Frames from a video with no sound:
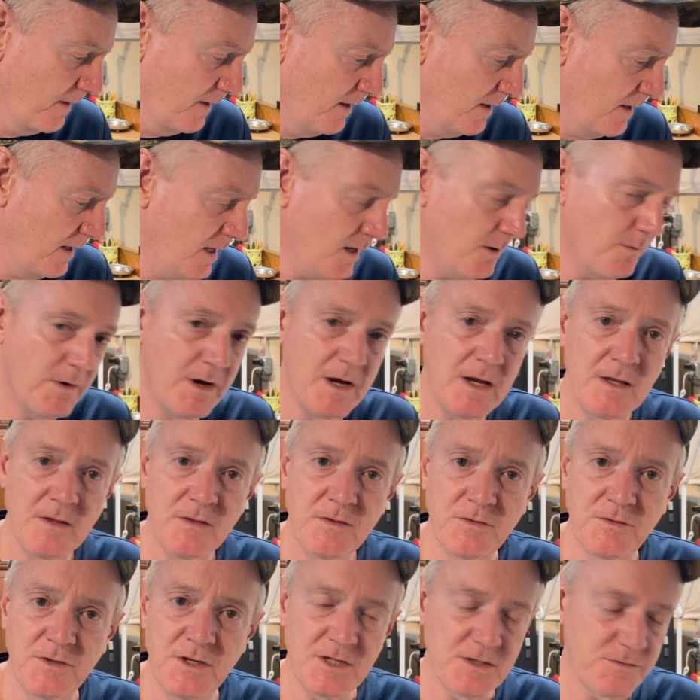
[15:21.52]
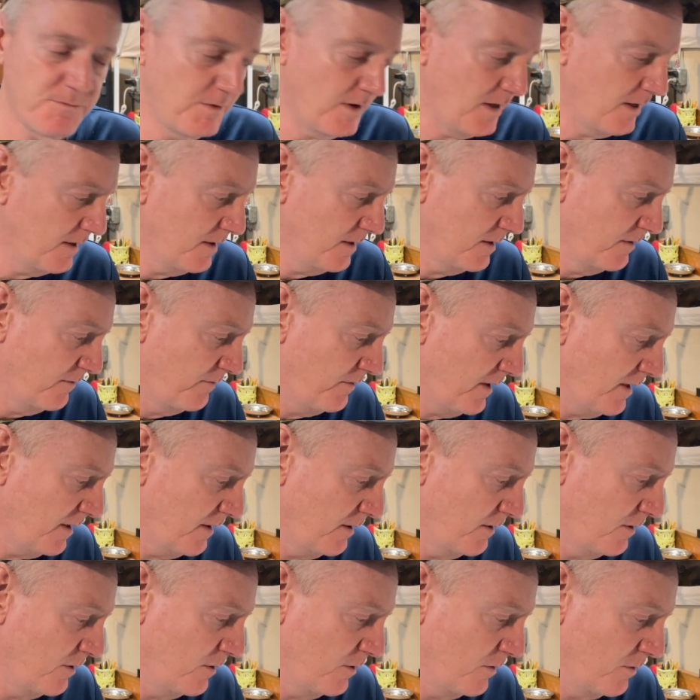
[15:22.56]
Anyway, this fella, the
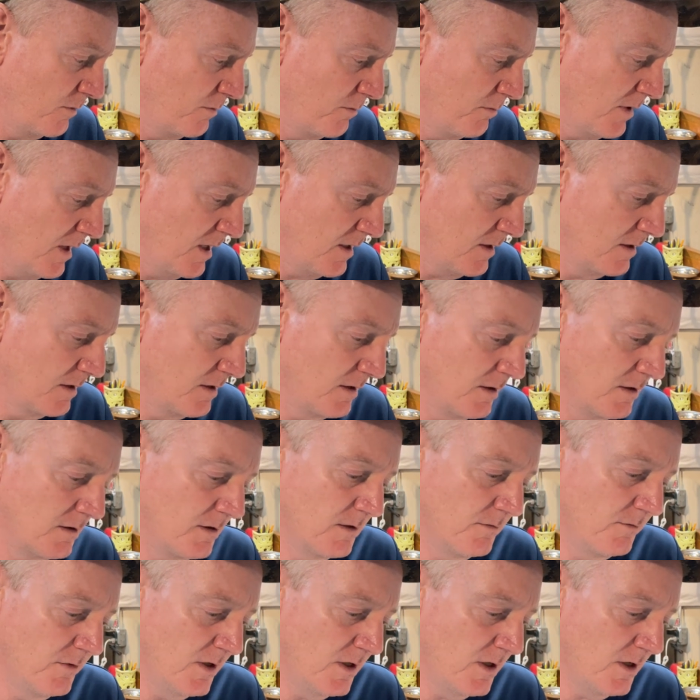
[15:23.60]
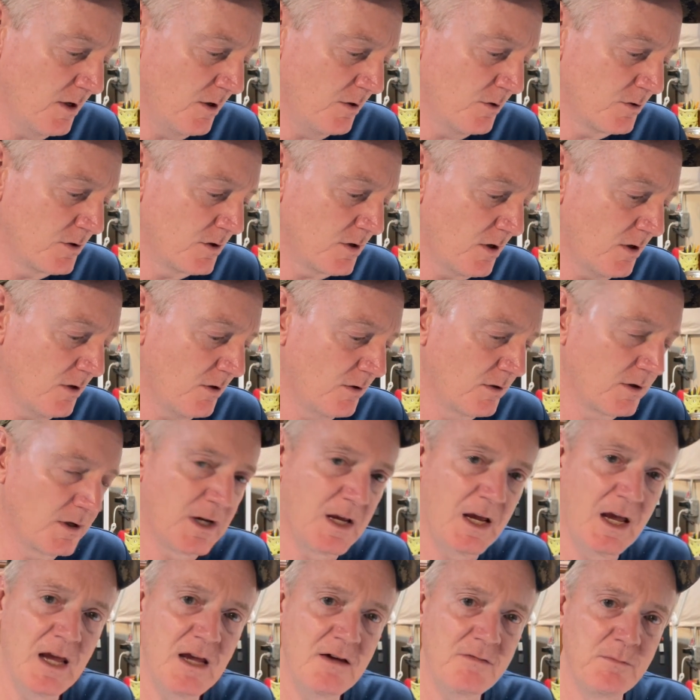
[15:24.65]
fella who made the videos on
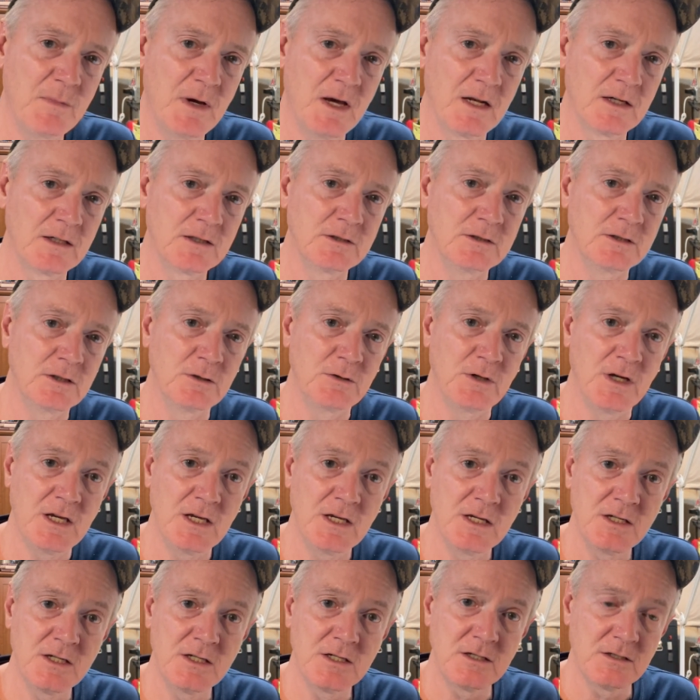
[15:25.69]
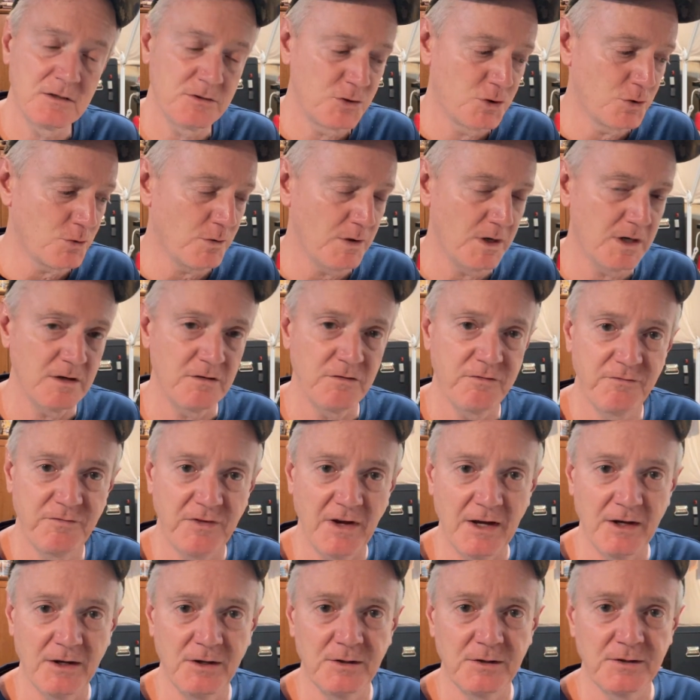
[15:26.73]
caveman glue, his joint
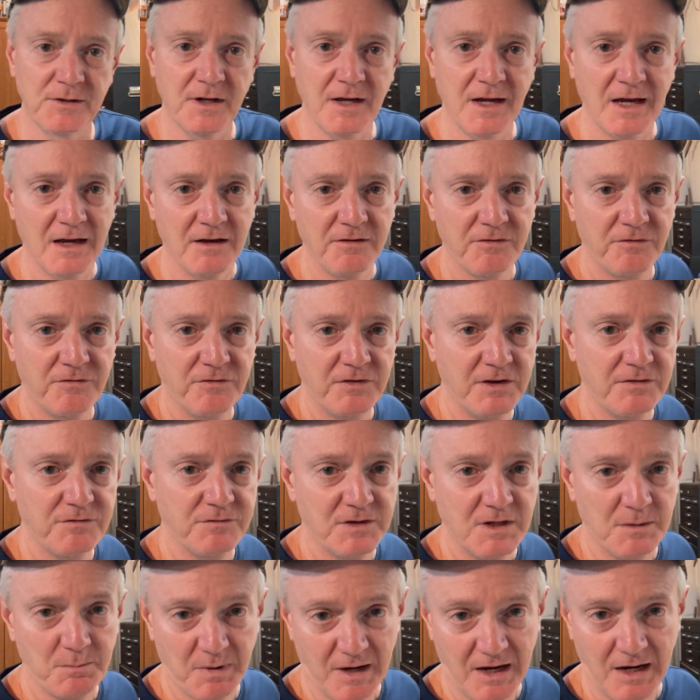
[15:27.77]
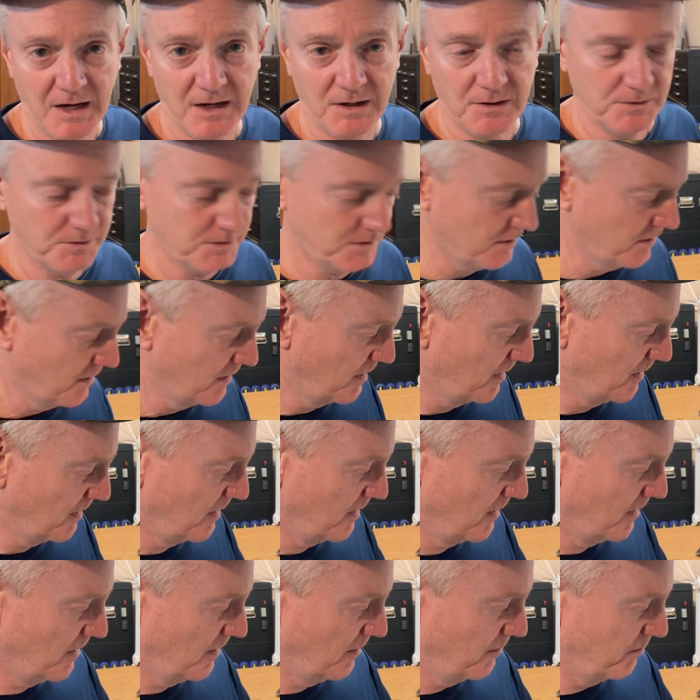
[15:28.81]
failed at 50 pounds,
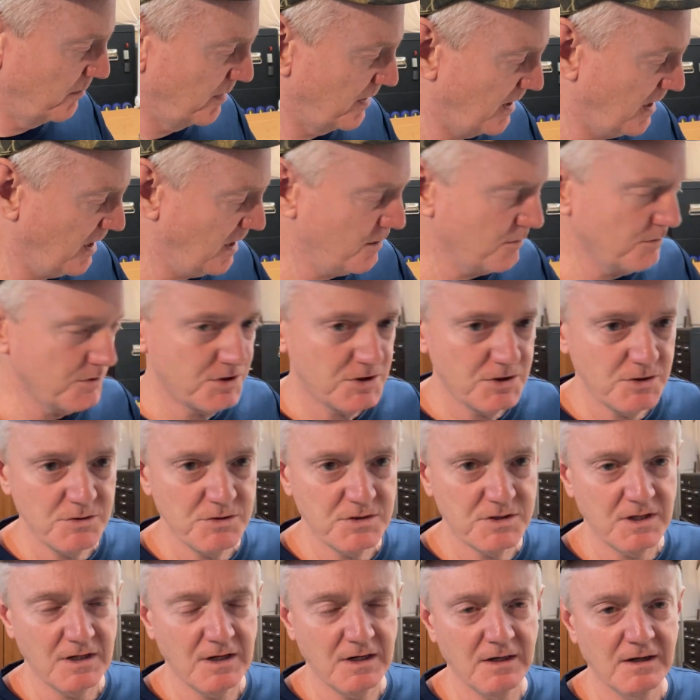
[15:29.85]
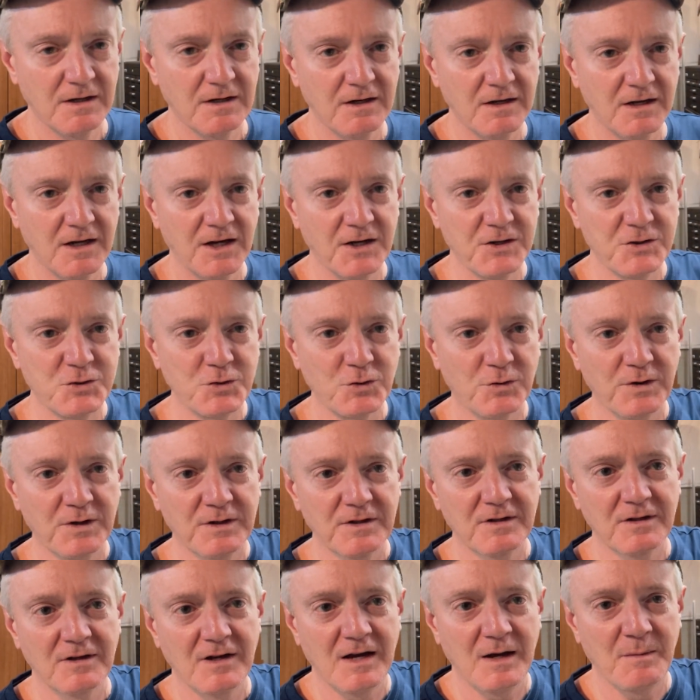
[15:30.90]
but he was using a
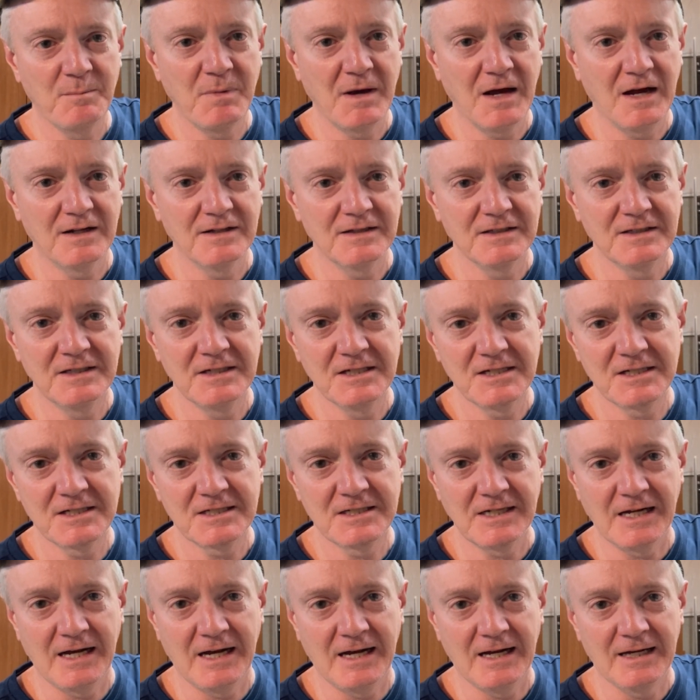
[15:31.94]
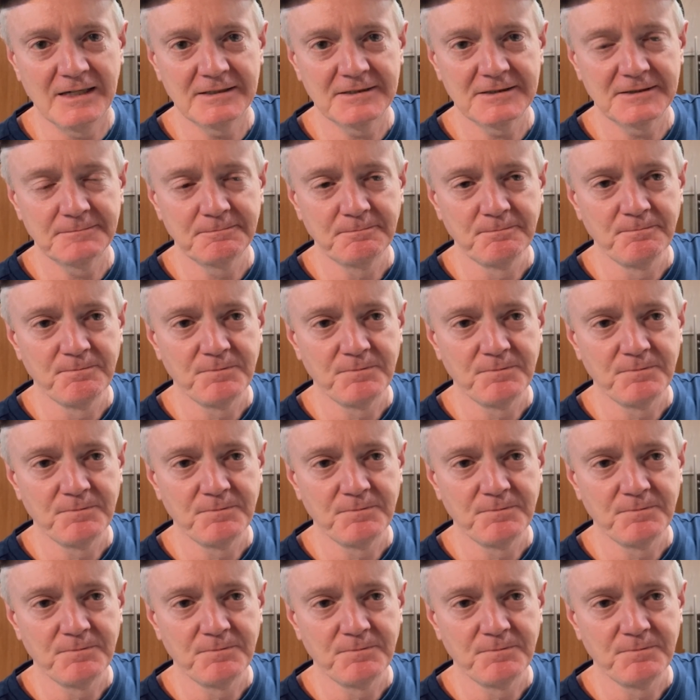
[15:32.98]
joint about this size.